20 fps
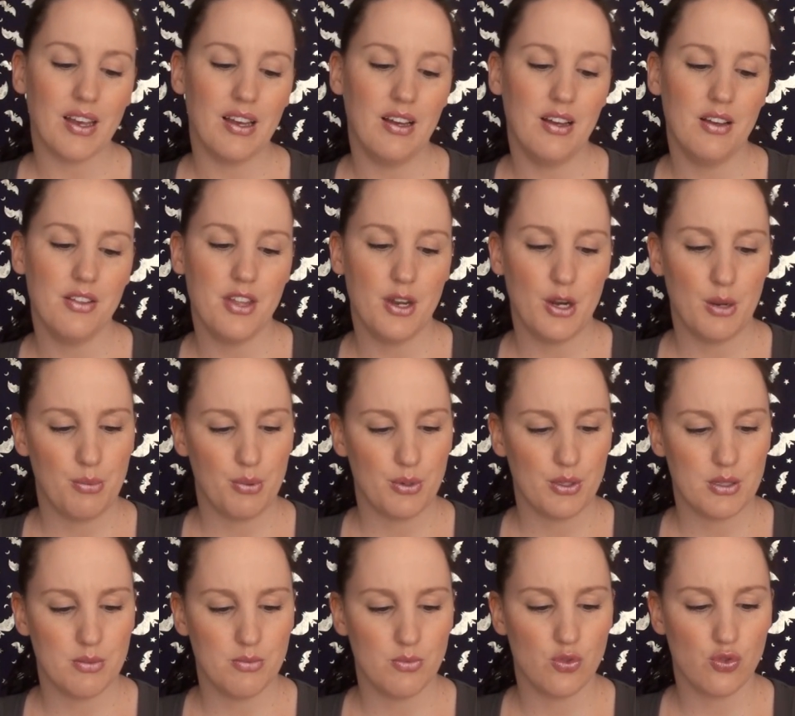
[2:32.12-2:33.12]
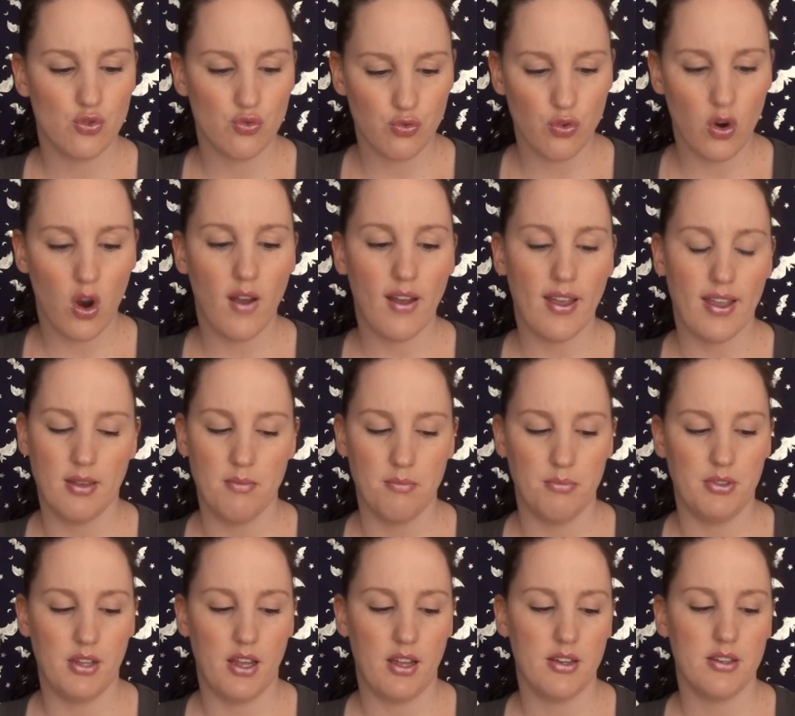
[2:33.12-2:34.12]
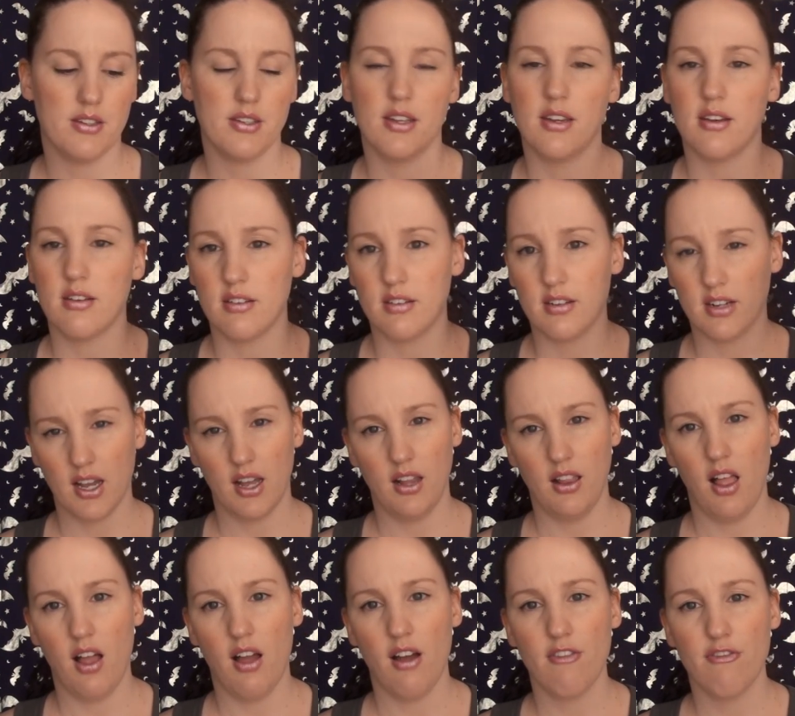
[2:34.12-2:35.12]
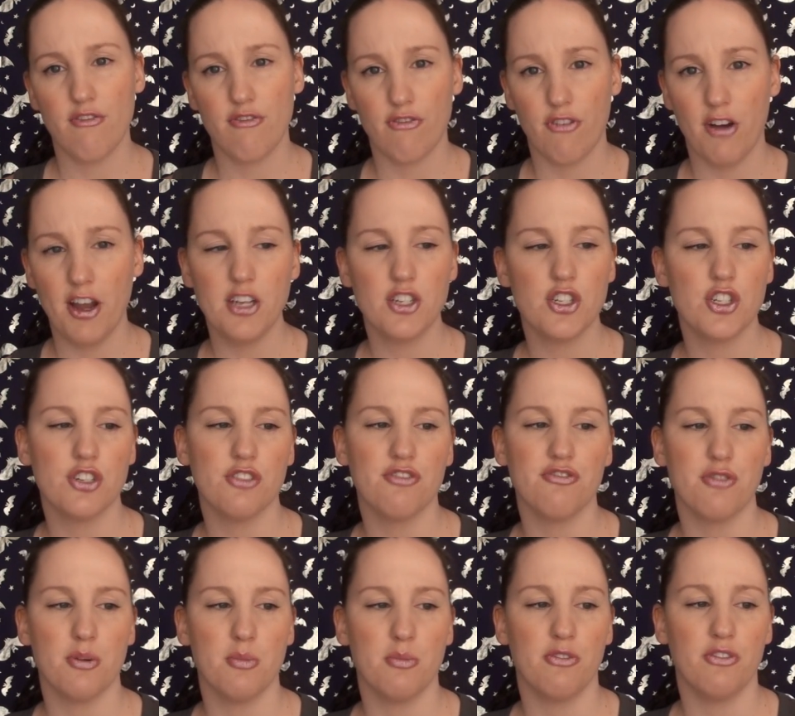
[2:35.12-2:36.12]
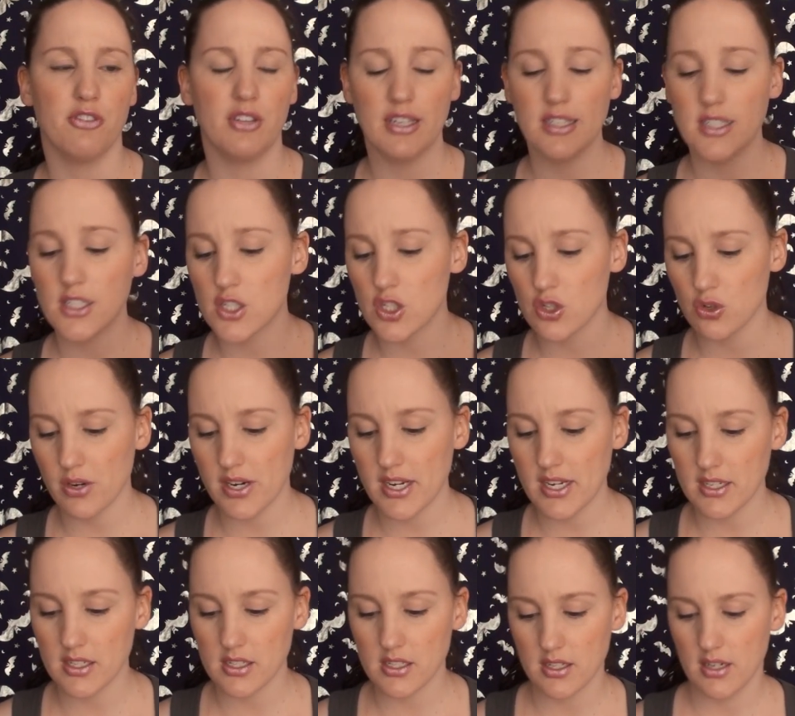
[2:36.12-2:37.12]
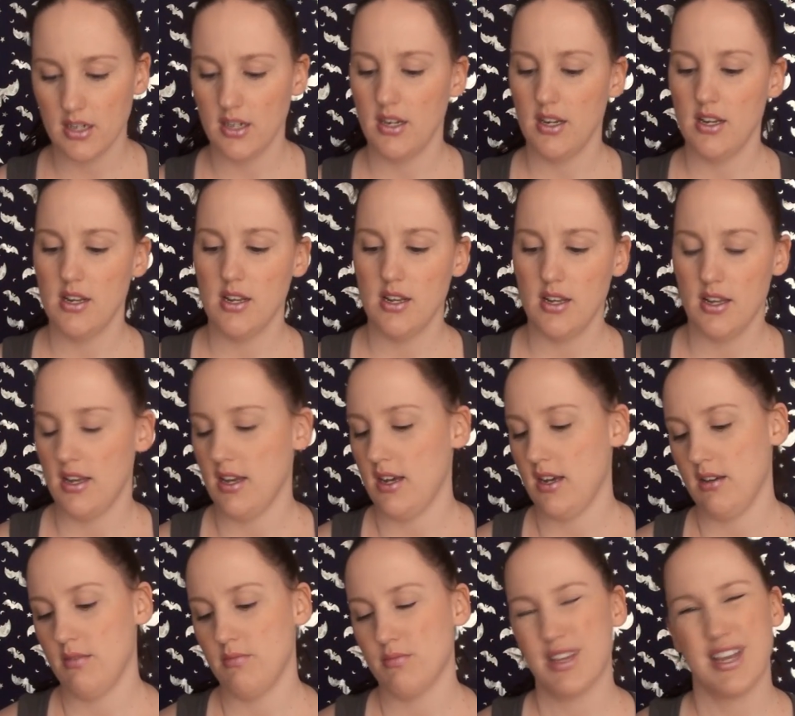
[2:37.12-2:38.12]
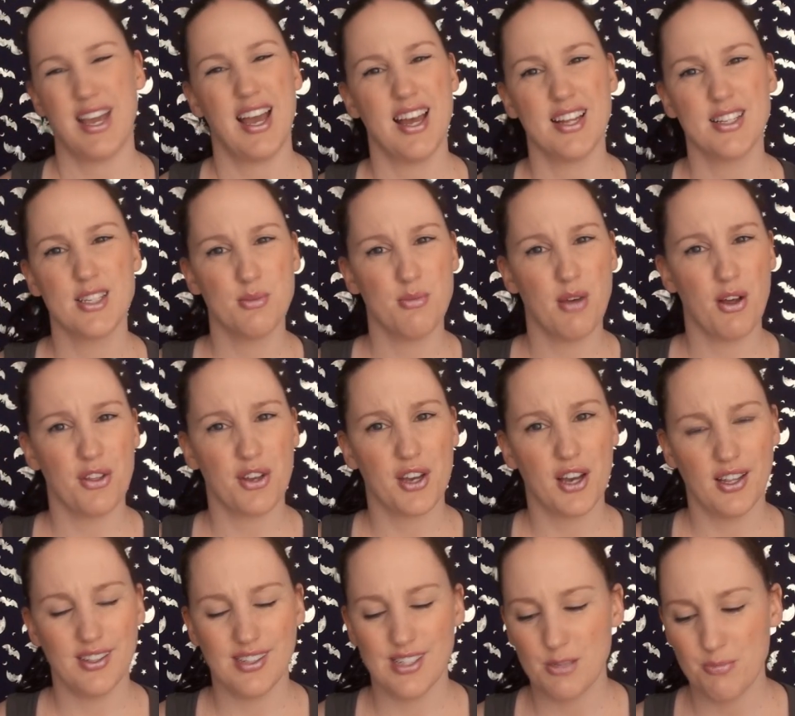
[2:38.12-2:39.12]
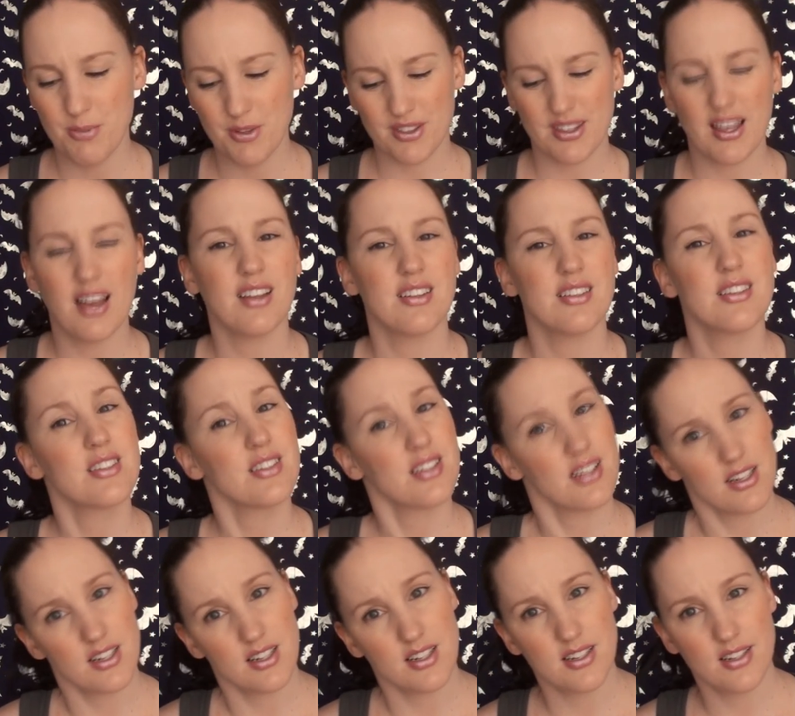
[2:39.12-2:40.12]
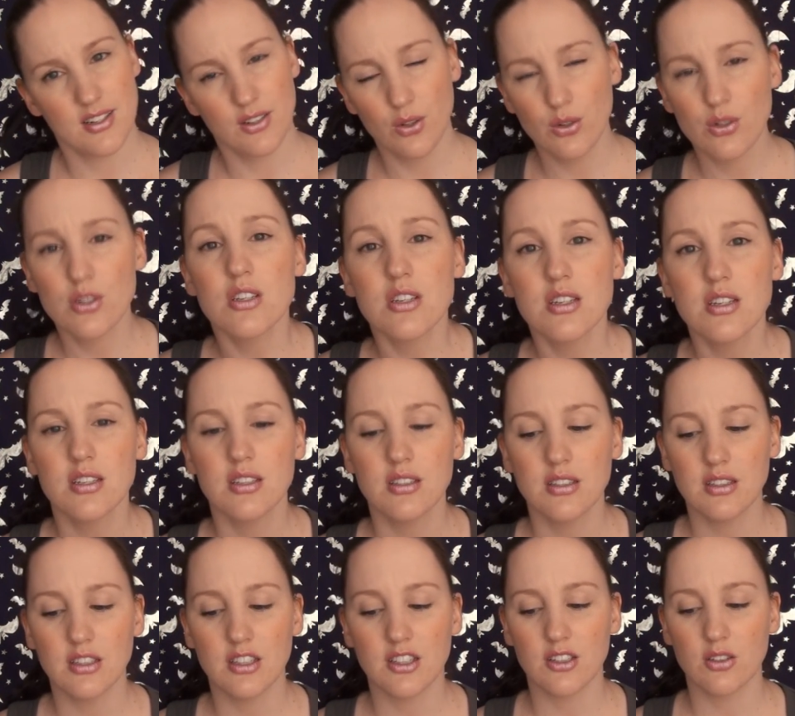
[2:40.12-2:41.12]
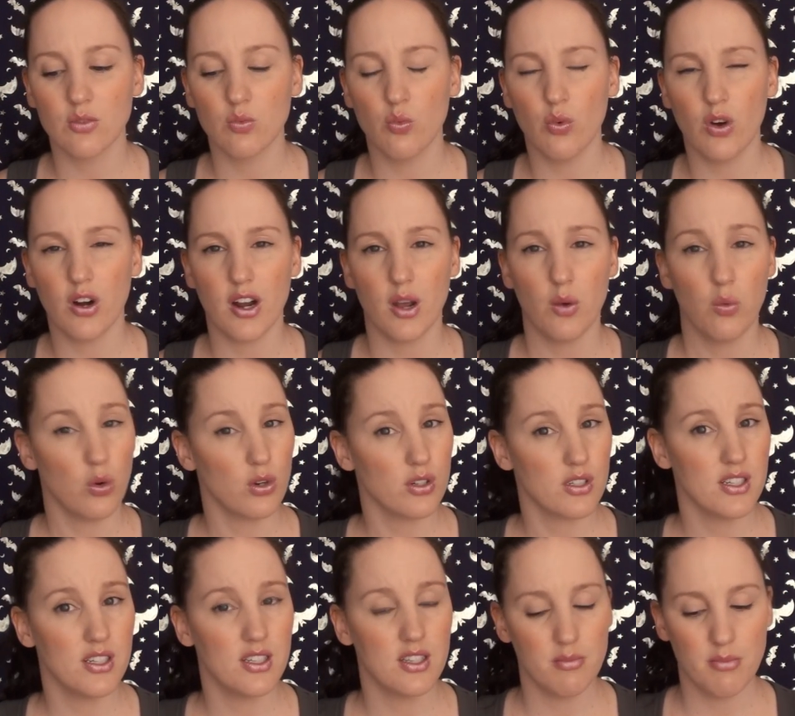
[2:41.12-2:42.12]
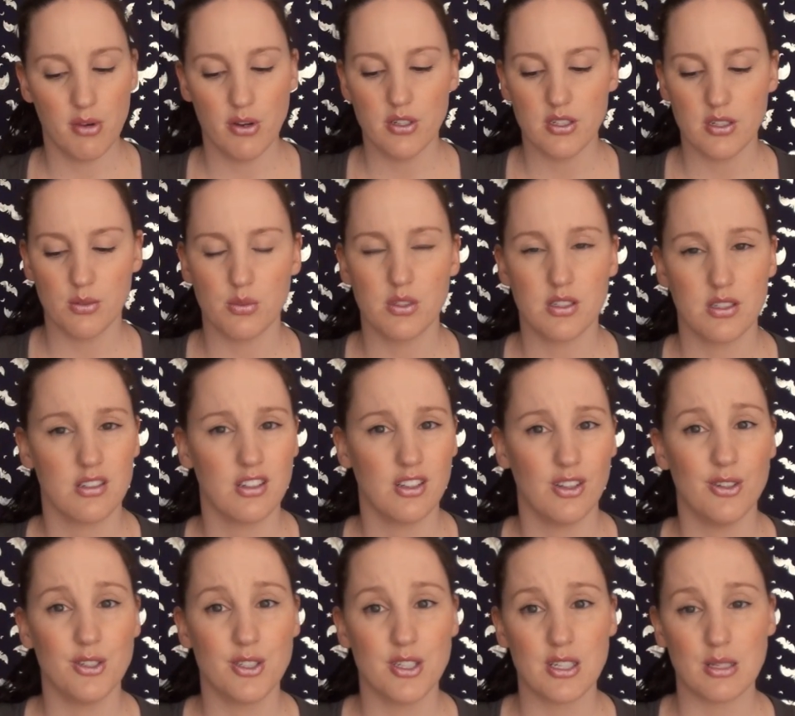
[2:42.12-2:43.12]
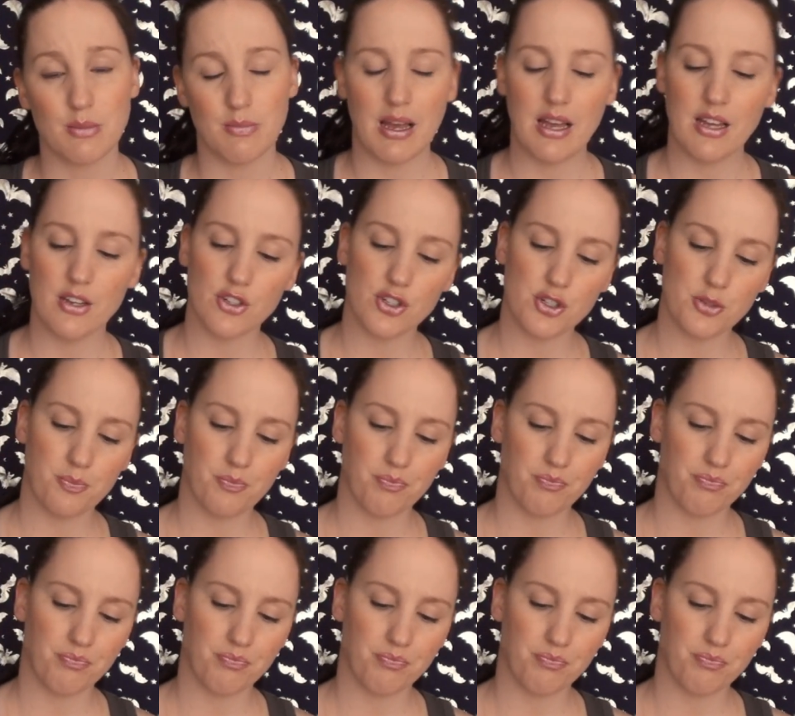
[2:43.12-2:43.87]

Then I bought some drying blood in the colour Fresh from Fleet Street. They had some other colours, but that looked what I wanted the most. It was the closest match.